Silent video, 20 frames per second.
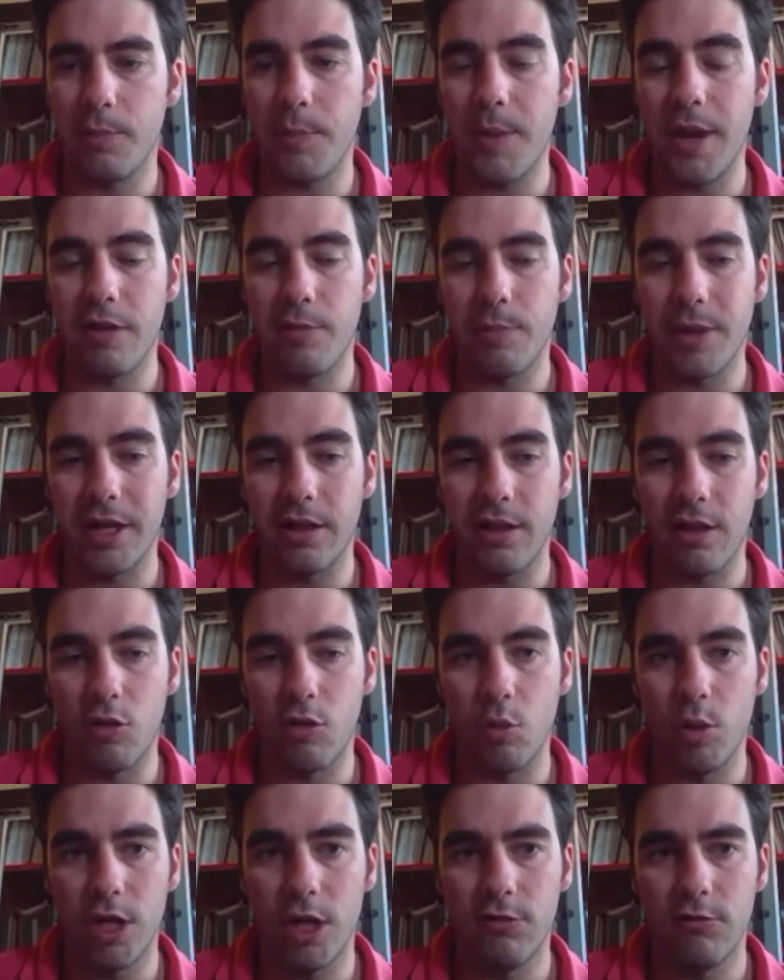aspects as
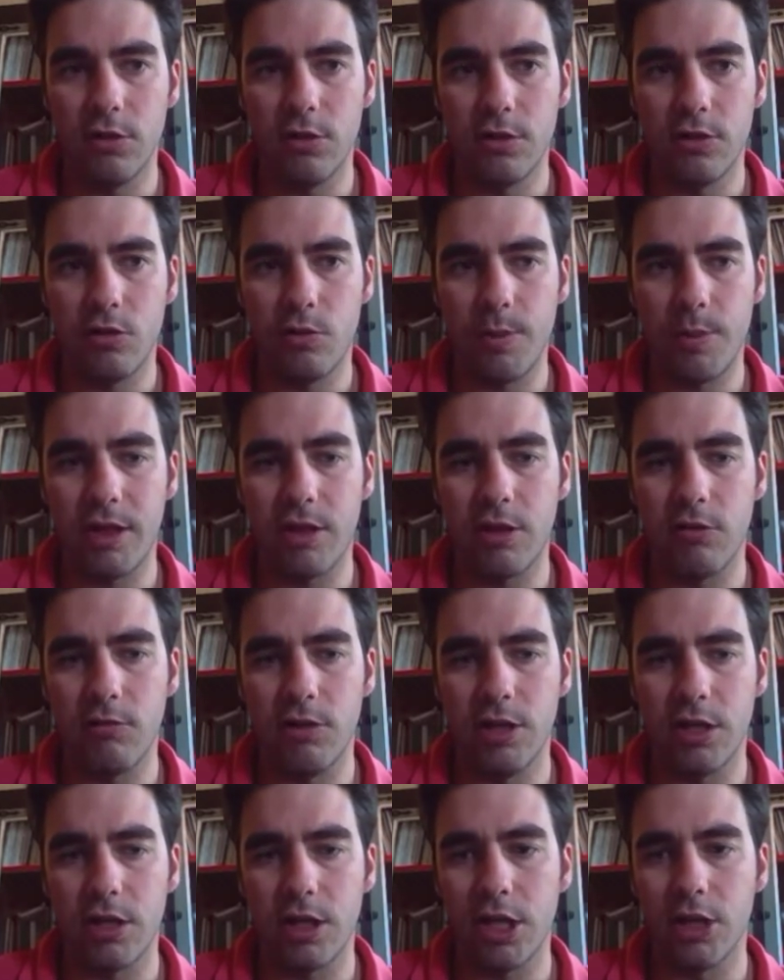well, especially
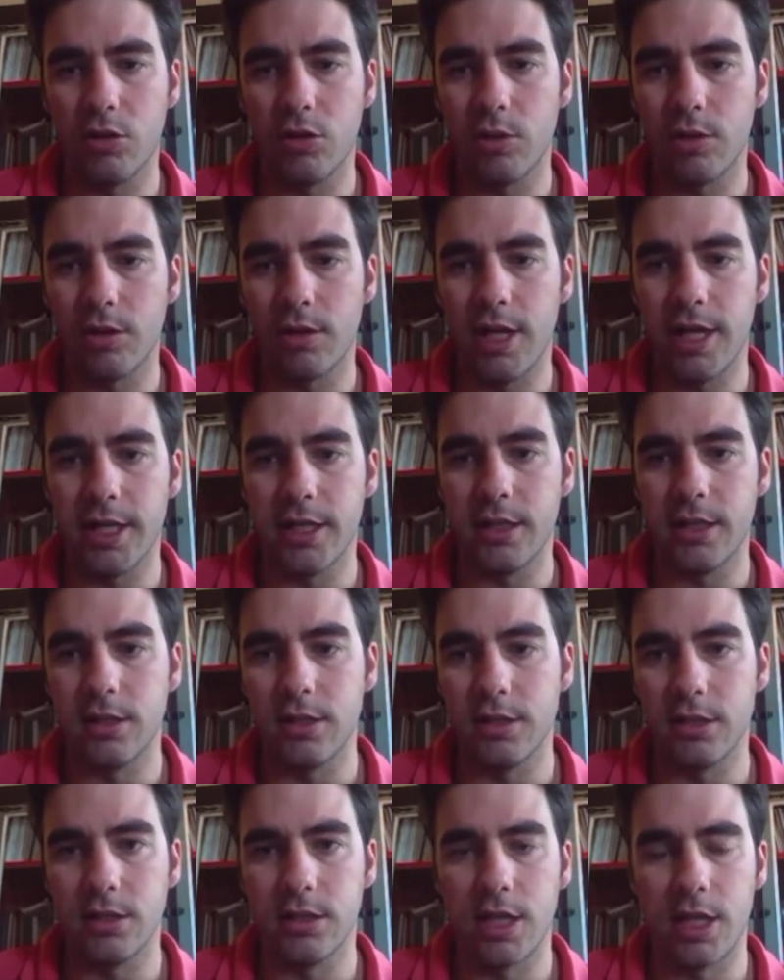in countries like
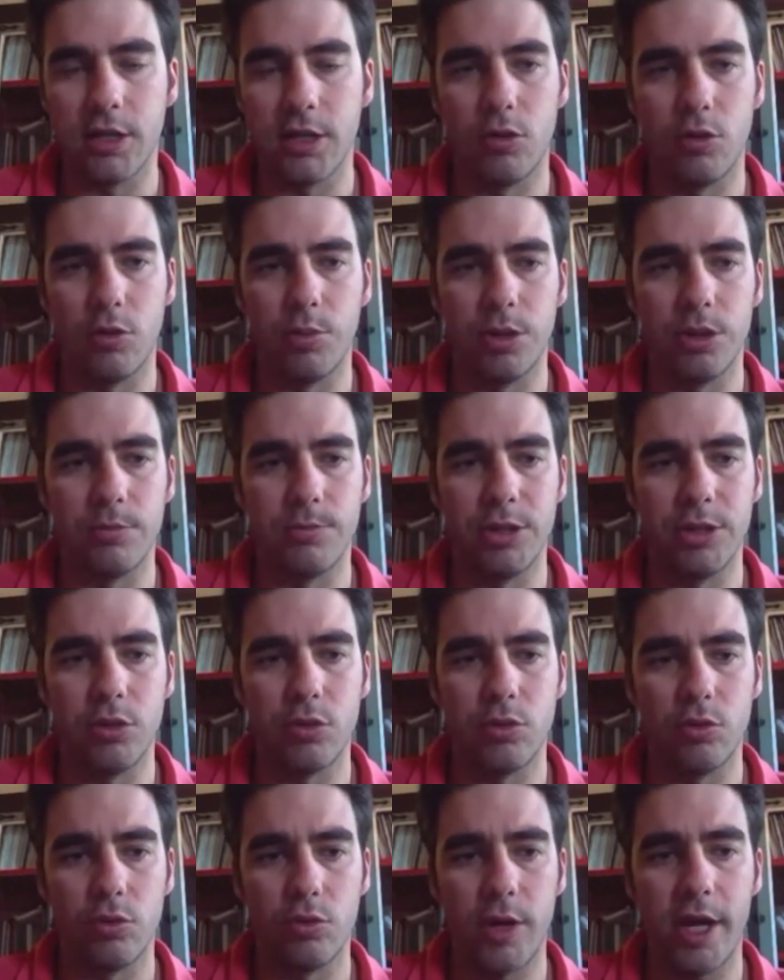I go a bit
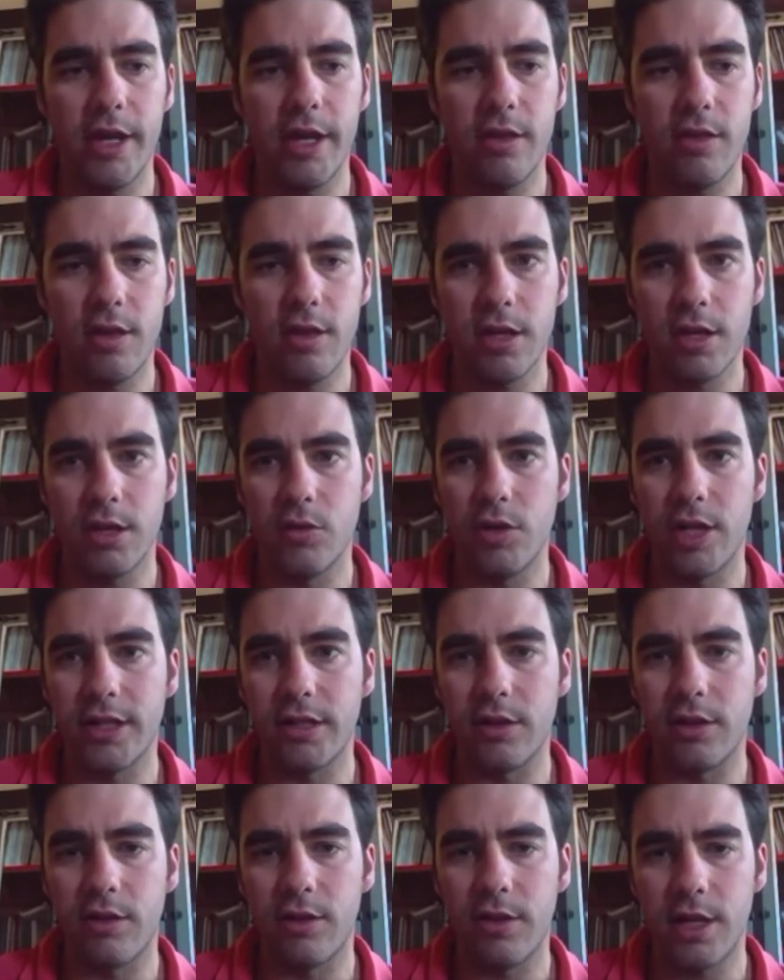to Asia,
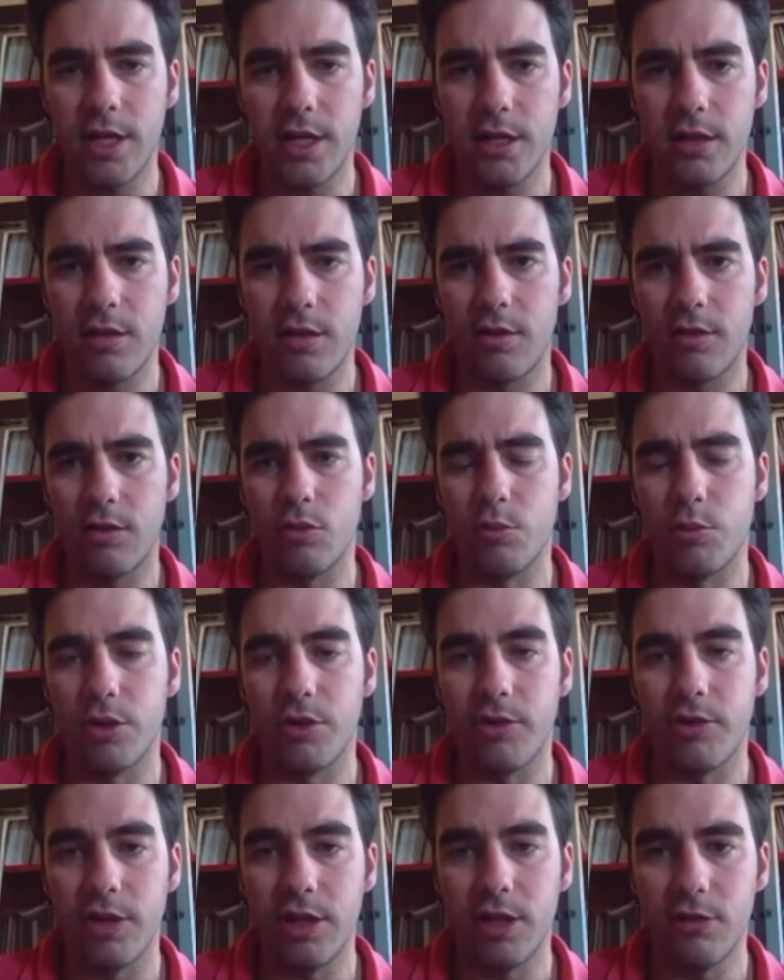United States, to
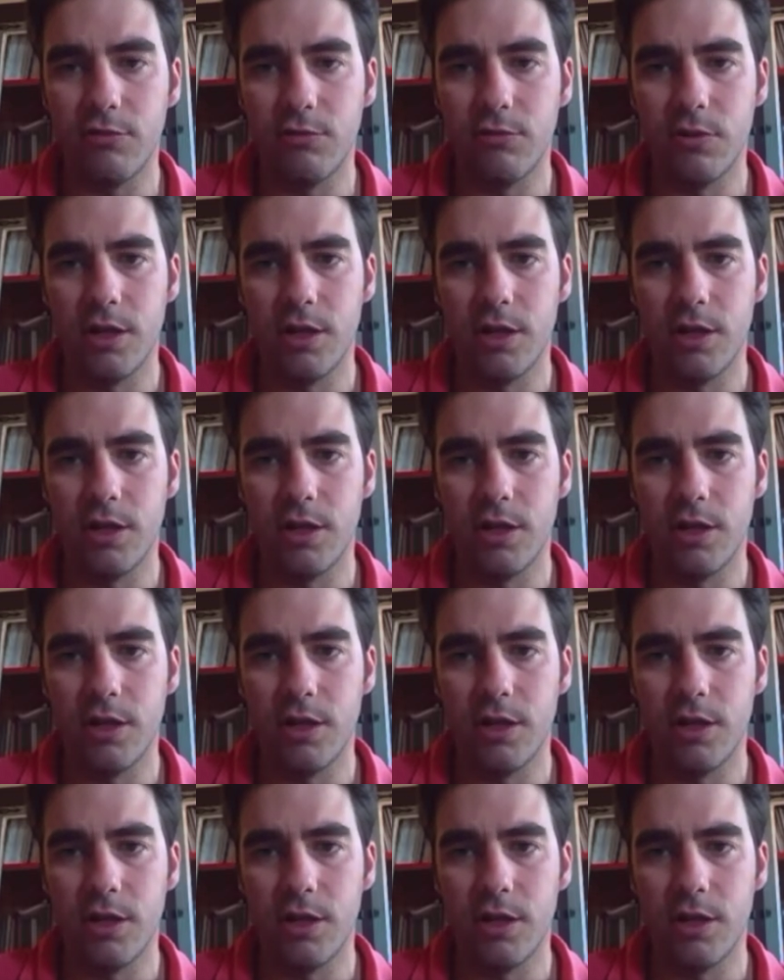Brazil.